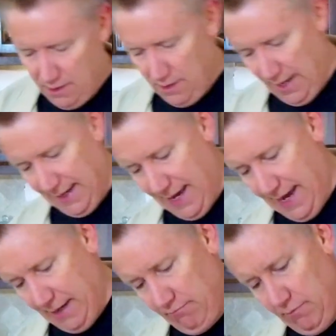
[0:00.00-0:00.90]
I got a
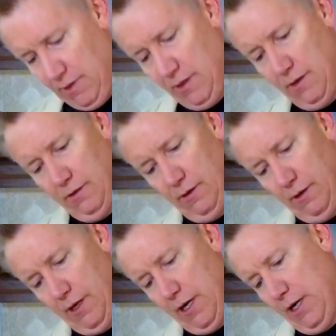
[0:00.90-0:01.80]
can,
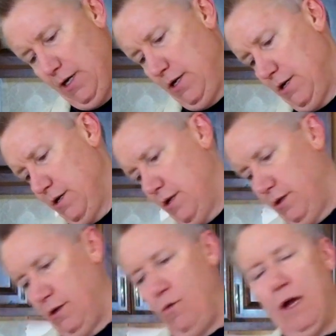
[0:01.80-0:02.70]
little
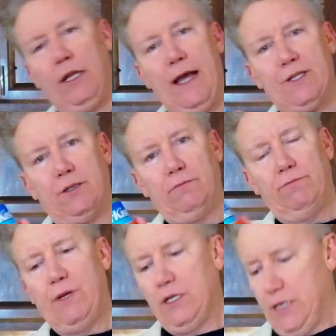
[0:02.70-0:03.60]
white Alaskan
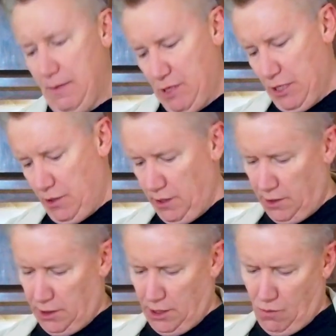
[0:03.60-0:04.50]
pink salmon here.
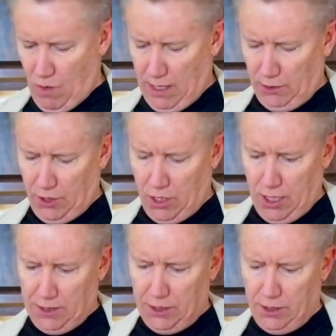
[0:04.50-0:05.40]
It's wild
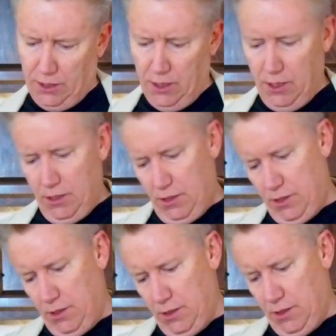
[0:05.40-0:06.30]
caught.
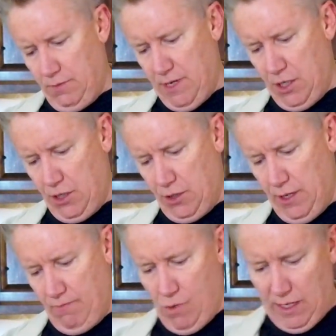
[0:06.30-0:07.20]
Make sure,
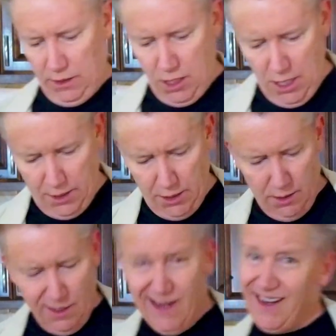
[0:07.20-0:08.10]
yep, wild caught. I'm
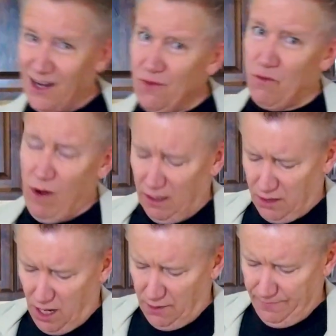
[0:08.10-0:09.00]
gonna go for wild caught.